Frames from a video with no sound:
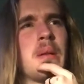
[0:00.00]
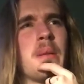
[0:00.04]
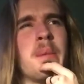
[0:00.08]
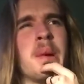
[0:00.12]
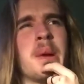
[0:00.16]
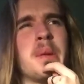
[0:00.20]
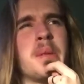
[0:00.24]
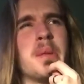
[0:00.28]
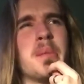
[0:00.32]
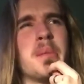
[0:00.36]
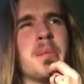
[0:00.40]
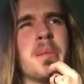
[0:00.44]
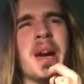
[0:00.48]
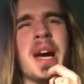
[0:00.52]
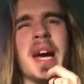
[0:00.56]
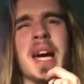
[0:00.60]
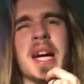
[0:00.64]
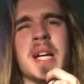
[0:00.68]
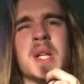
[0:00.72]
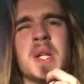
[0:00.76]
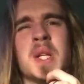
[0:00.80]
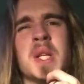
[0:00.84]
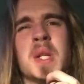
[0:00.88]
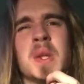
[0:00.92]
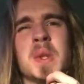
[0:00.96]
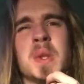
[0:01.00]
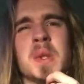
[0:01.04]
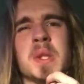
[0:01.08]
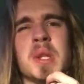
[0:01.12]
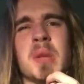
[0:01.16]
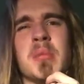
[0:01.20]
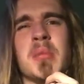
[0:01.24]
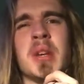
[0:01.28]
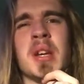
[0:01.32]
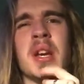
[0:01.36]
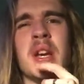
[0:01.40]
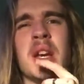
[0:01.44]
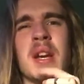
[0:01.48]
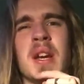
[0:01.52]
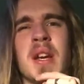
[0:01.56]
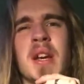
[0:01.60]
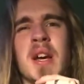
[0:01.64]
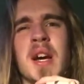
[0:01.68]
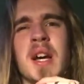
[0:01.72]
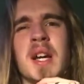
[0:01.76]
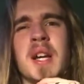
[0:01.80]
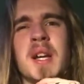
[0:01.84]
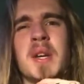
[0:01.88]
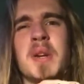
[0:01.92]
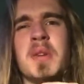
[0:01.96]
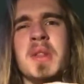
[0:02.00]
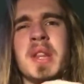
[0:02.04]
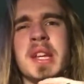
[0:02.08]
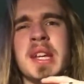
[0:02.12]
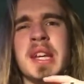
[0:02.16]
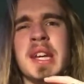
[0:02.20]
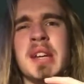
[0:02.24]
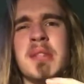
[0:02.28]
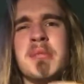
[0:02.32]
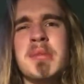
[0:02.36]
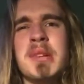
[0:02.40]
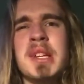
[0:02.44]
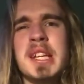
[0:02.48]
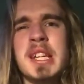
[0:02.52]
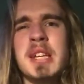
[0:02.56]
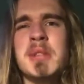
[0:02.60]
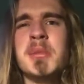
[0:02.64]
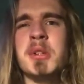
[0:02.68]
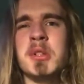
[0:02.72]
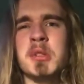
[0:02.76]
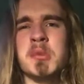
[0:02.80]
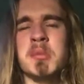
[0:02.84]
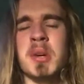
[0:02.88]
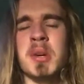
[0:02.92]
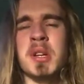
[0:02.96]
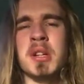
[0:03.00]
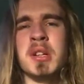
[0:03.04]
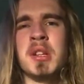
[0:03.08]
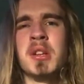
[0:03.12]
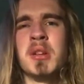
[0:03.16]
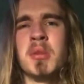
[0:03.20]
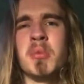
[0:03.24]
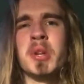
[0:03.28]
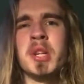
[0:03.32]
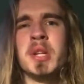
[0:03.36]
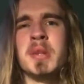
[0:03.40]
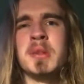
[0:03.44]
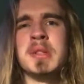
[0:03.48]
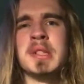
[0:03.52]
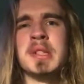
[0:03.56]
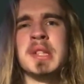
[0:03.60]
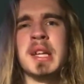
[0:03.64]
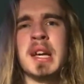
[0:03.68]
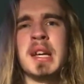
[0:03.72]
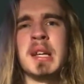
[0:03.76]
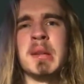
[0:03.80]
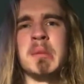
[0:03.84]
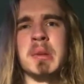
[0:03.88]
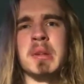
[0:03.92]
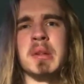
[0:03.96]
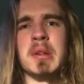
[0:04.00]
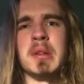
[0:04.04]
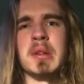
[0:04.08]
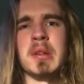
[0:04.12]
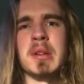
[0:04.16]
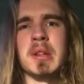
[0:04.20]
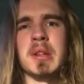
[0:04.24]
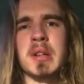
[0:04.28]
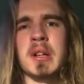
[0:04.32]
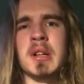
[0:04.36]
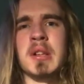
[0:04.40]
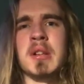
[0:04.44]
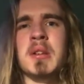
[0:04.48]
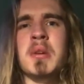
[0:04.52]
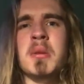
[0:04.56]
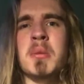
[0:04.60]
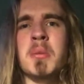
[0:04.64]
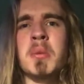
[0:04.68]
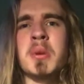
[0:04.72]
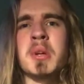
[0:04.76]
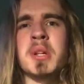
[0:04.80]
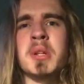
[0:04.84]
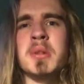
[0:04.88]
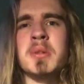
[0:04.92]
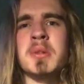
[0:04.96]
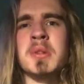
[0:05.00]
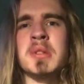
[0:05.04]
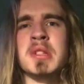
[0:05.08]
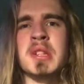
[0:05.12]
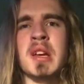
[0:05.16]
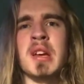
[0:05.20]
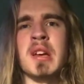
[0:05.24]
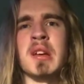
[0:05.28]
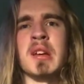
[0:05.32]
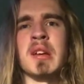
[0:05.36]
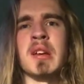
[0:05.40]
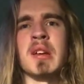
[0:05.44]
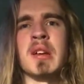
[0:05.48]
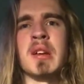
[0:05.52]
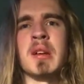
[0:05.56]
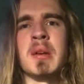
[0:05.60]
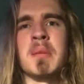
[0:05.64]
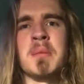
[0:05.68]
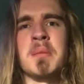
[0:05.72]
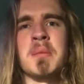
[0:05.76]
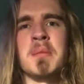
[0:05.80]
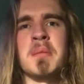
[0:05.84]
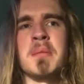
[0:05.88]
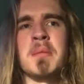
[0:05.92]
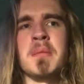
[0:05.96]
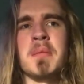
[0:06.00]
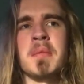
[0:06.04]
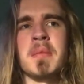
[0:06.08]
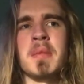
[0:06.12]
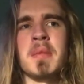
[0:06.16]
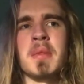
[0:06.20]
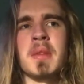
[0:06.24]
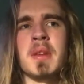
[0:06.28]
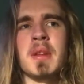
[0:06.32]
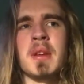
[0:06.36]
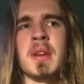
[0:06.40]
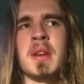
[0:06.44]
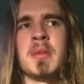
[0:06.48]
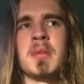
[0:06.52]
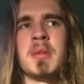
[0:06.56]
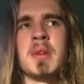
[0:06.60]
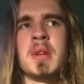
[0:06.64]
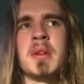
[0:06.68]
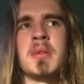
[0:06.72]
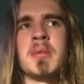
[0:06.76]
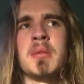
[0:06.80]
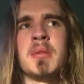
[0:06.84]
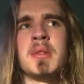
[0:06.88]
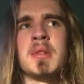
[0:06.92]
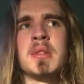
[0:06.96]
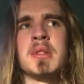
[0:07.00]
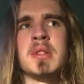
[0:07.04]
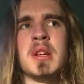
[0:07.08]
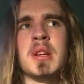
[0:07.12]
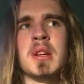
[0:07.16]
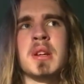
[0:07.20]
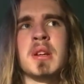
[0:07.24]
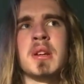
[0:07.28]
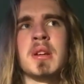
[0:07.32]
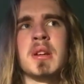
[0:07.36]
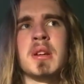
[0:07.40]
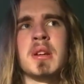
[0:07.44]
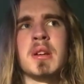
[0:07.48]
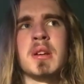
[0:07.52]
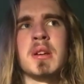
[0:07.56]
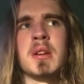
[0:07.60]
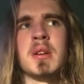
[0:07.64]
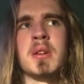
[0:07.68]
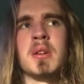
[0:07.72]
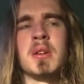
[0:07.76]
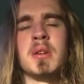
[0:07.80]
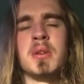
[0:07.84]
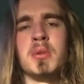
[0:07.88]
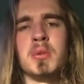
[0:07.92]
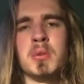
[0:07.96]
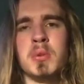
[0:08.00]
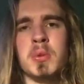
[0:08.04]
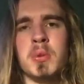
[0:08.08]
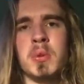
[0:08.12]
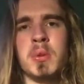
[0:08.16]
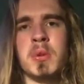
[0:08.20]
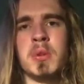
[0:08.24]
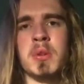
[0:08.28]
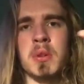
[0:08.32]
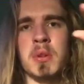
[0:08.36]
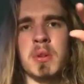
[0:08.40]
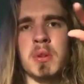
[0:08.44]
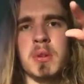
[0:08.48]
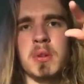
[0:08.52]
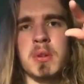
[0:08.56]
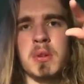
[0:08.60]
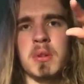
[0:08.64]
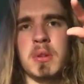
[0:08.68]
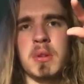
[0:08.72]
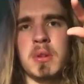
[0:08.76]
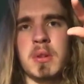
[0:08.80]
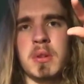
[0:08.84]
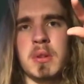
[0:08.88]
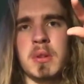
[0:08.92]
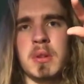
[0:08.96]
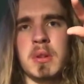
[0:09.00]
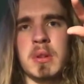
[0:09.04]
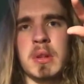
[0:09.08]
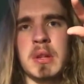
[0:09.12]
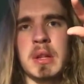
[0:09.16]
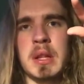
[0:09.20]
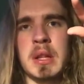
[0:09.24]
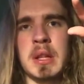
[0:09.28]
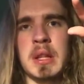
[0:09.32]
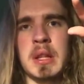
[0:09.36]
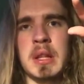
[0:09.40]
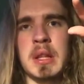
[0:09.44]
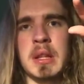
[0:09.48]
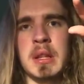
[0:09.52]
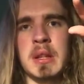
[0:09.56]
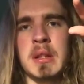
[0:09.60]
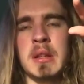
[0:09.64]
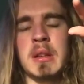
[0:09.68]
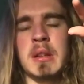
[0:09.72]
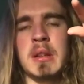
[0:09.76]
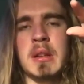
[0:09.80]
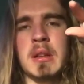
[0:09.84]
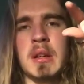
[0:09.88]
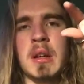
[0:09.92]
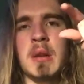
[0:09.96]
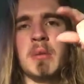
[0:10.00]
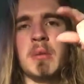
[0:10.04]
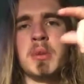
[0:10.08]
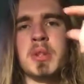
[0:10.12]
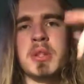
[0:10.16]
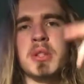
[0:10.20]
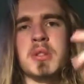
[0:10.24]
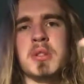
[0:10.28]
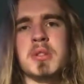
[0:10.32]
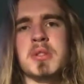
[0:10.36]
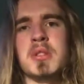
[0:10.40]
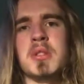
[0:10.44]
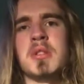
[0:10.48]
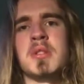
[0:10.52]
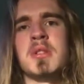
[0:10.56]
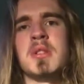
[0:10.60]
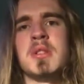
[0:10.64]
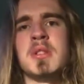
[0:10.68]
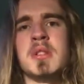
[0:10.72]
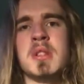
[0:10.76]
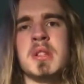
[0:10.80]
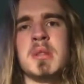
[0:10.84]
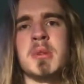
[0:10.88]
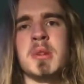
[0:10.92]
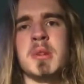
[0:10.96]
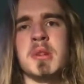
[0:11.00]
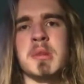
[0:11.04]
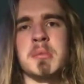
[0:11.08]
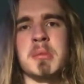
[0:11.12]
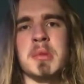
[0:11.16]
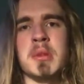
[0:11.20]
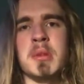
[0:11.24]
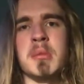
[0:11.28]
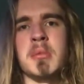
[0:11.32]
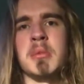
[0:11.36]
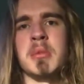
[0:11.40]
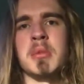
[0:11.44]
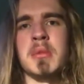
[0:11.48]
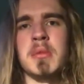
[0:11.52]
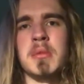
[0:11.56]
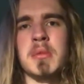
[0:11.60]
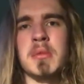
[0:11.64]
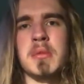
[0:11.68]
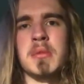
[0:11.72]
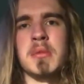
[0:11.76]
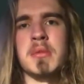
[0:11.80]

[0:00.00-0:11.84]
maybe package it or something. I don't know. They gave me emails, but I didn't know what he was telling me. Like I don't know what he was saying. It, it would say your order, and then I wish I could show you these emails, but I'm not